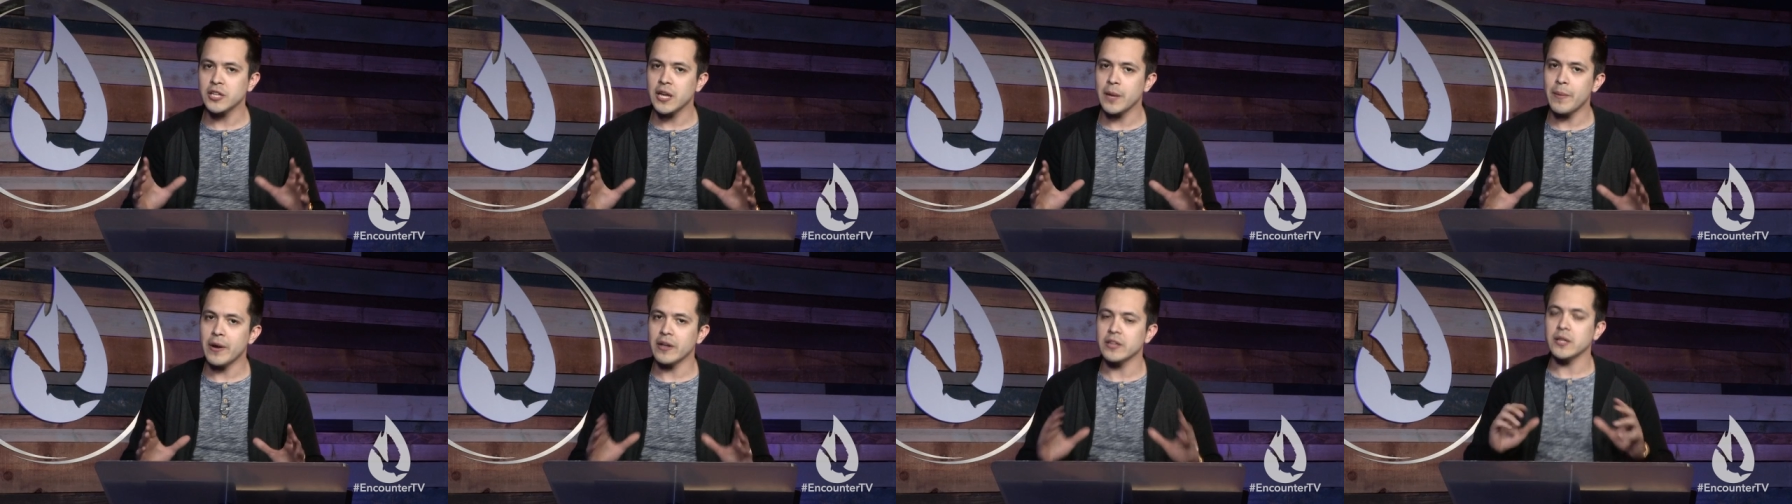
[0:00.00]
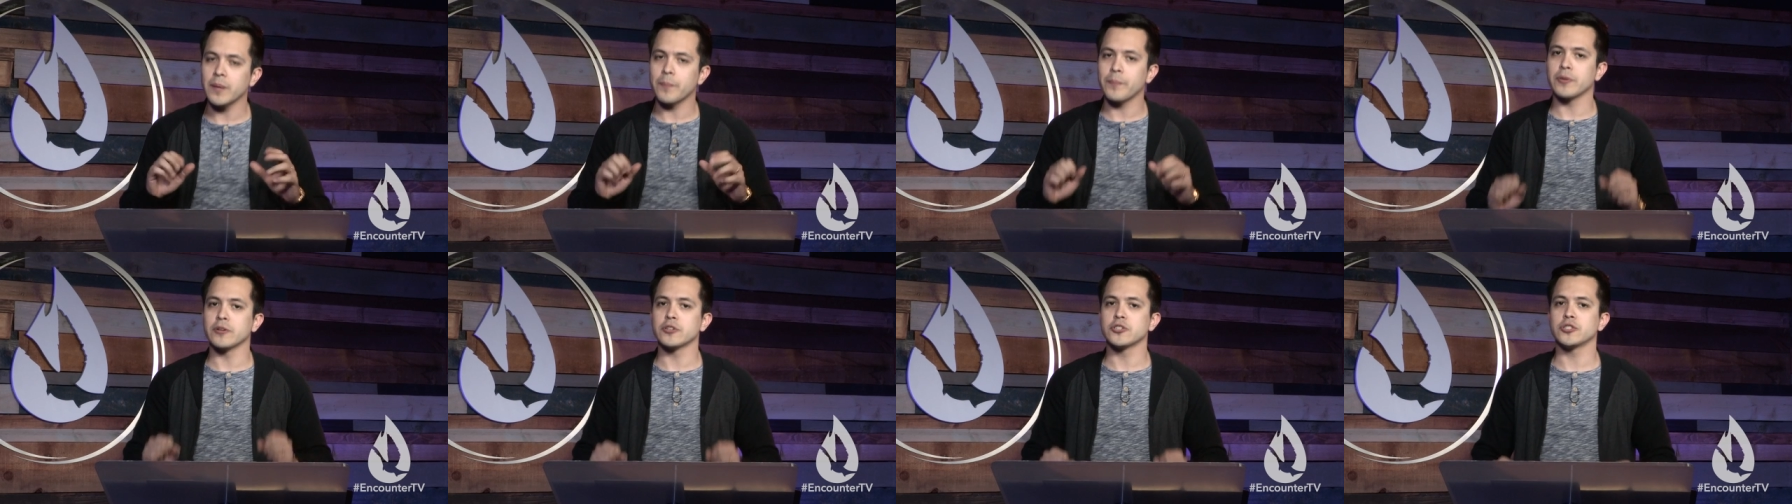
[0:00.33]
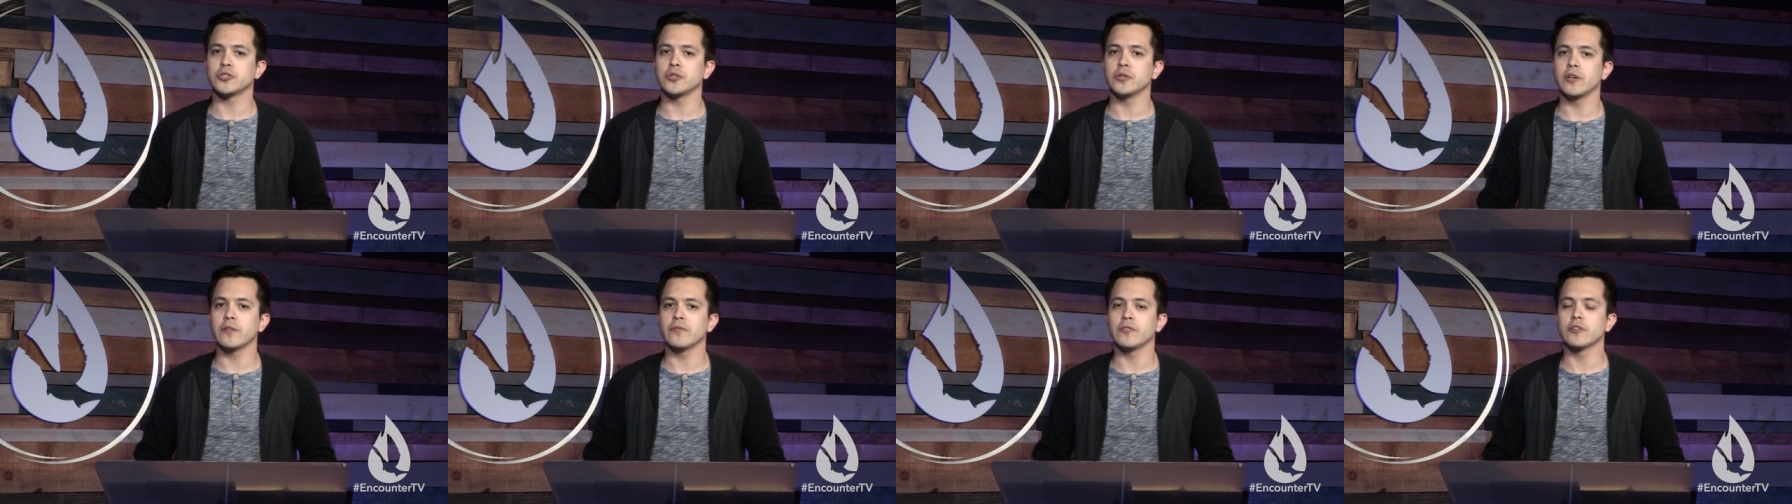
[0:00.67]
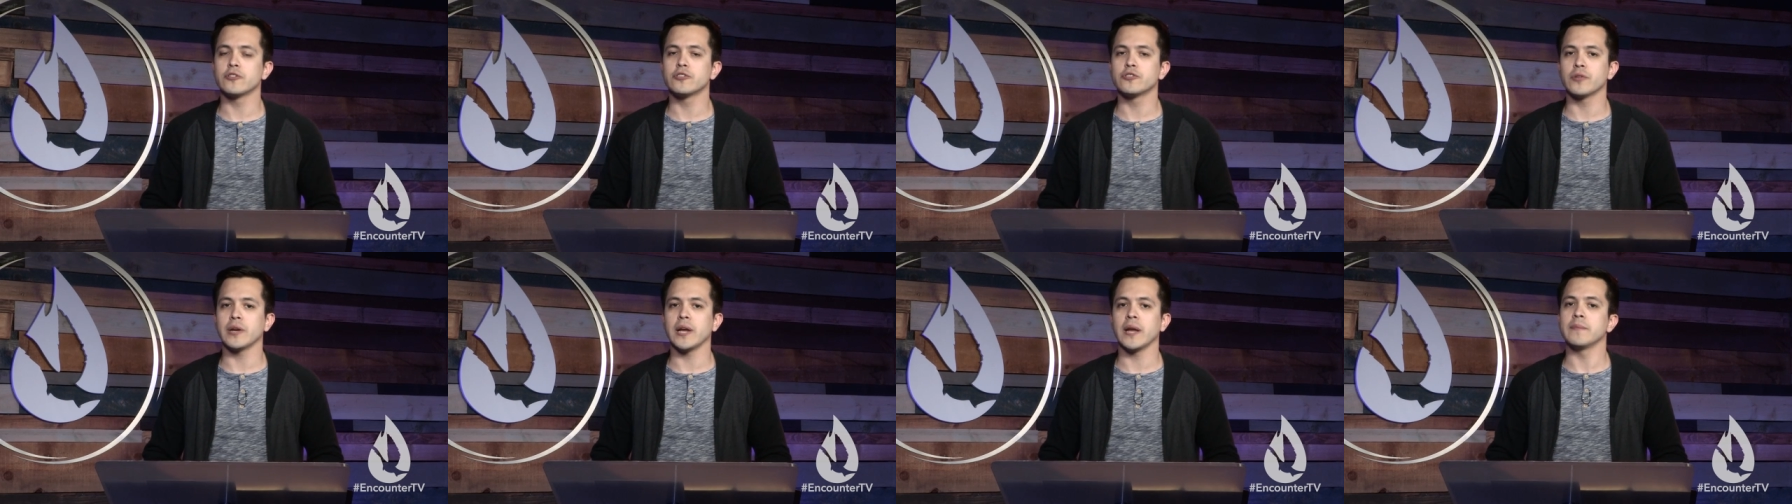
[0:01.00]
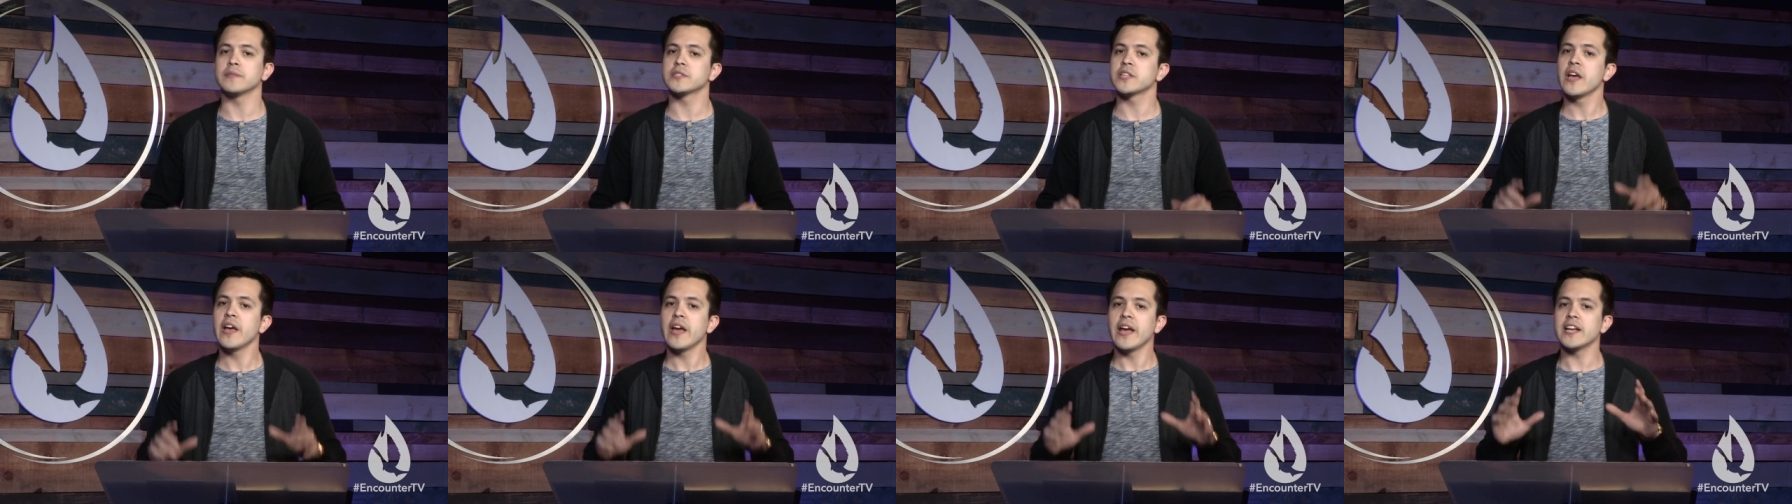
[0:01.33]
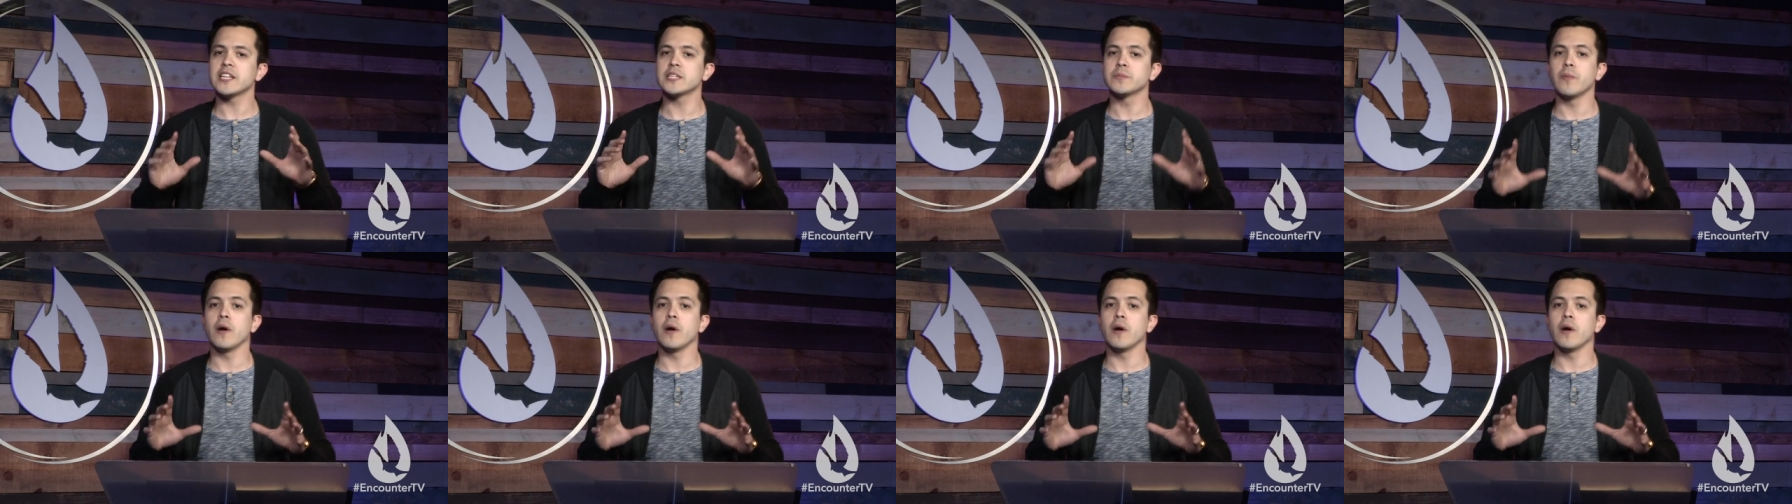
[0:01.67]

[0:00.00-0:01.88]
about the pursuit of your dreams, is